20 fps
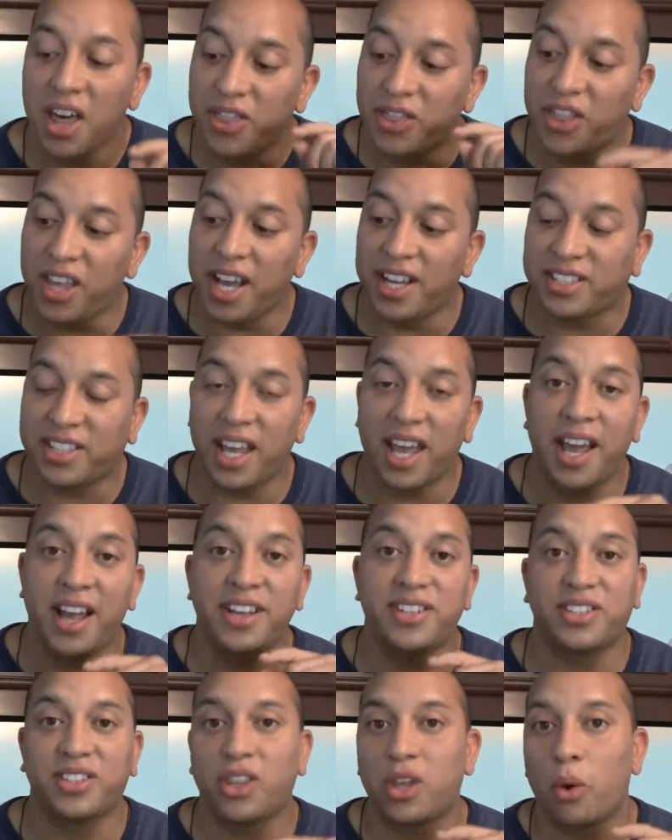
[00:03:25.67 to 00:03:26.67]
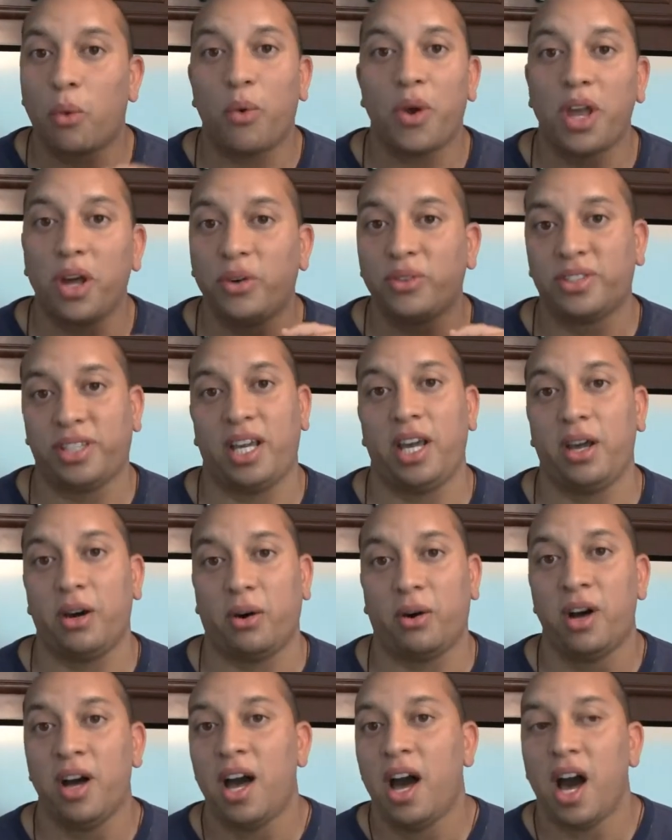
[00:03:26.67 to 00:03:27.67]
This is the real
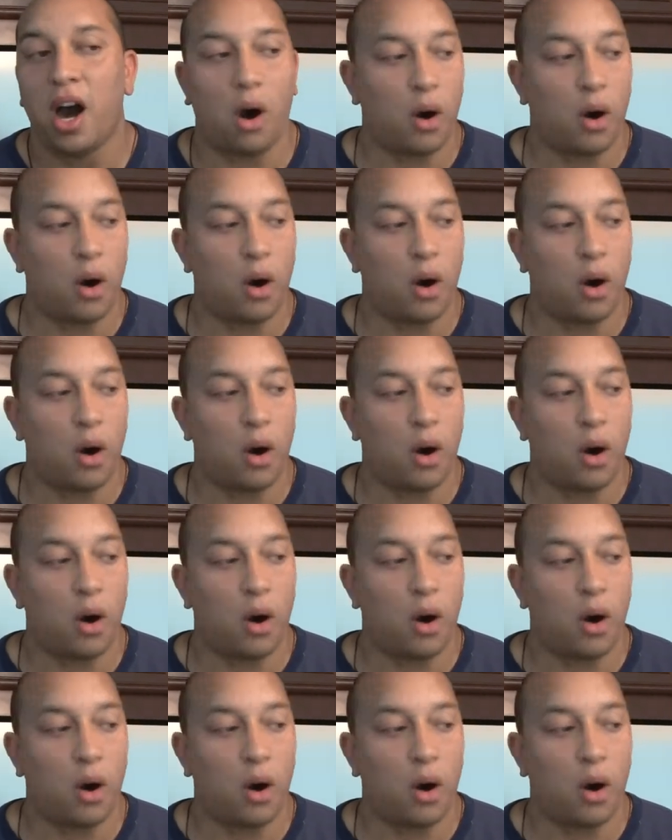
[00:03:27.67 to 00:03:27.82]
deal.